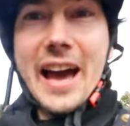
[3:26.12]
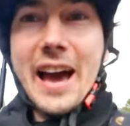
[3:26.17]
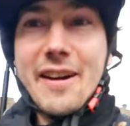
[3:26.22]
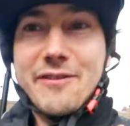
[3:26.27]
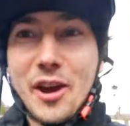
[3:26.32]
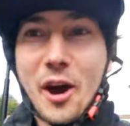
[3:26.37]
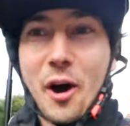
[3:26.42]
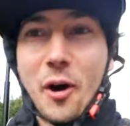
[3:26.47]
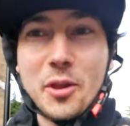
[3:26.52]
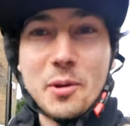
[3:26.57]

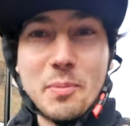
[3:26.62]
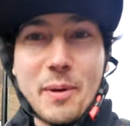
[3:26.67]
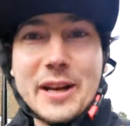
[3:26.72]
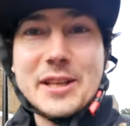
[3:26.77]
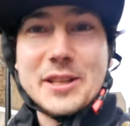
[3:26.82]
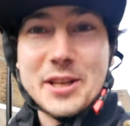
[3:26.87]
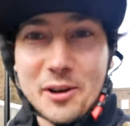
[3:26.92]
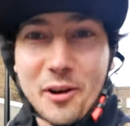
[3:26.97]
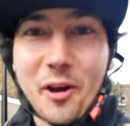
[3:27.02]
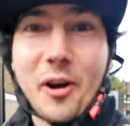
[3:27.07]
If you hold the
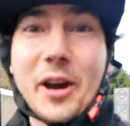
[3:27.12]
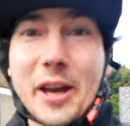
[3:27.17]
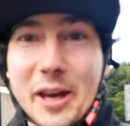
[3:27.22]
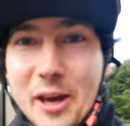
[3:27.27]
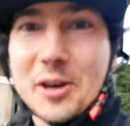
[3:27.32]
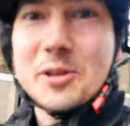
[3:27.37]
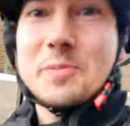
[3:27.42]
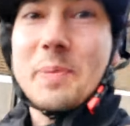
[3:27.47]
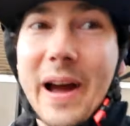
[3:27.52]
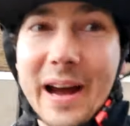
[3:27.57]
brake too long, it
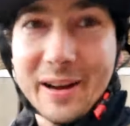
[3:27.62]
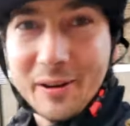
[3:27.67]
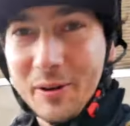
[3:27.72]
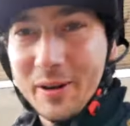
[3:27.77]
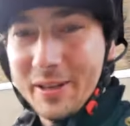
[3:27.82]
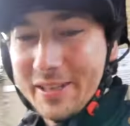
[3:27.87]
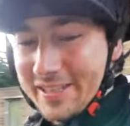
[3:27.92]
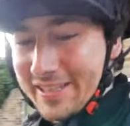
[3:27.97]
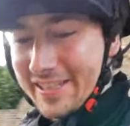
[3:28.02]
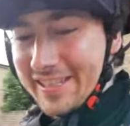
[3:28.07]
goes
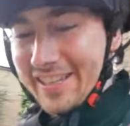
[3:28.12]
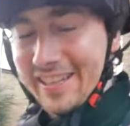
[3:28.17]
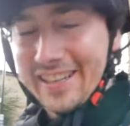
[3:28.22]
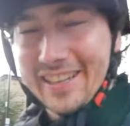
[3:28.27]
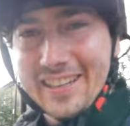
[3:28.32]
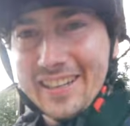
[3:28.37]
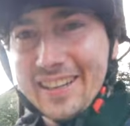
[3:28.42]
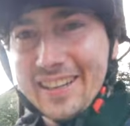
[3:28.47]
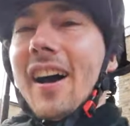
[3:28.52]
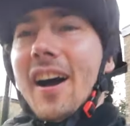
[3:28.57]
backwards.
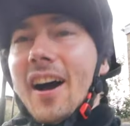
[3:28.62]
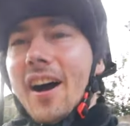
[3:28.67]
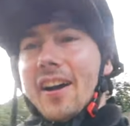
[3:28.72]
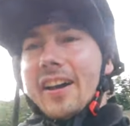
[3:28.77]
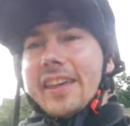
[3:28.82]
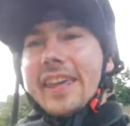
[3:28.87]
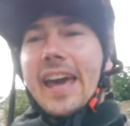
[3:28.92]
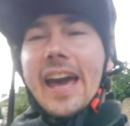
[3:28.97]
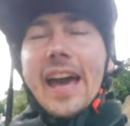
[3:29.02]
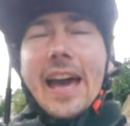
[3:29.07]

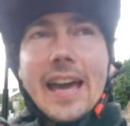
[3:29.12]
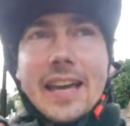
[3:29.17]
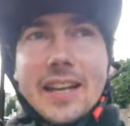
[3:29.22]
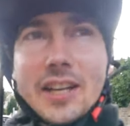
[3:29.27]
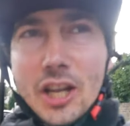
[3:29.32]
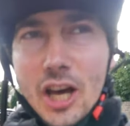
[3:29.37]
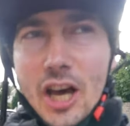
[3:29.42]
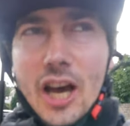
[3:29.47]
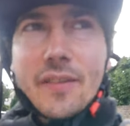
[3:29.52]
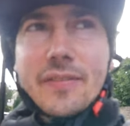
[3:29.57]
Okay,
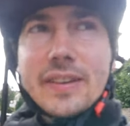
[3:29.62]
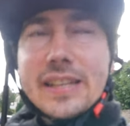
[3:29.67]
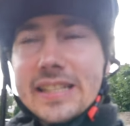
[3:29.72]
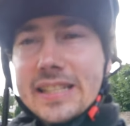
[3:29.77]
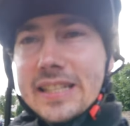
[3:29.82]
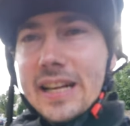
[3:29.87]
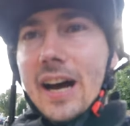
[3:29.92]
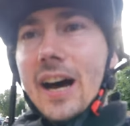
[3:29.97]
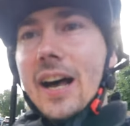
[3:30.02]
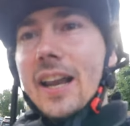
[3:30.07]
nervy
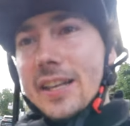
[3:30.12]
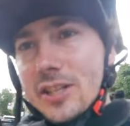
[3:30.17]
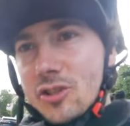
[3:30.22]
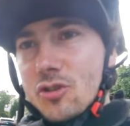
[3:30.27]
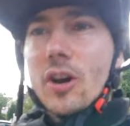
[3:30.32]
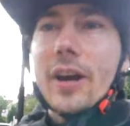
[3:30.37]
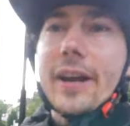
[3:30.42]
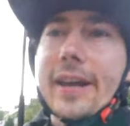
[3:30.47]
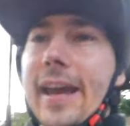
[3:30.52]
start, let's try